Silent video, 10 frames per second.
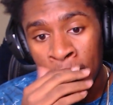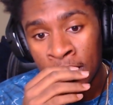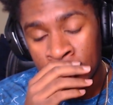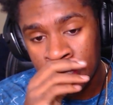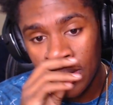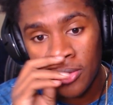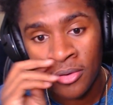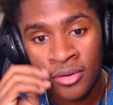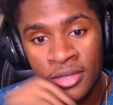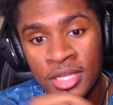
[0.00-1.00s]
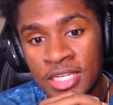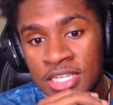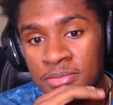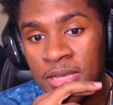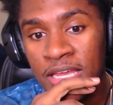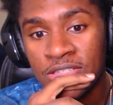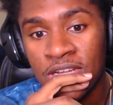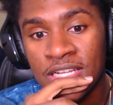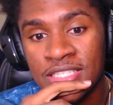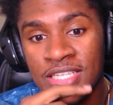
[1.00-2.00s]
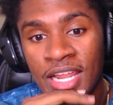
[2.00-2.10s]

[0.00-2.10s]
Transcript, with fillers: So this man trying to say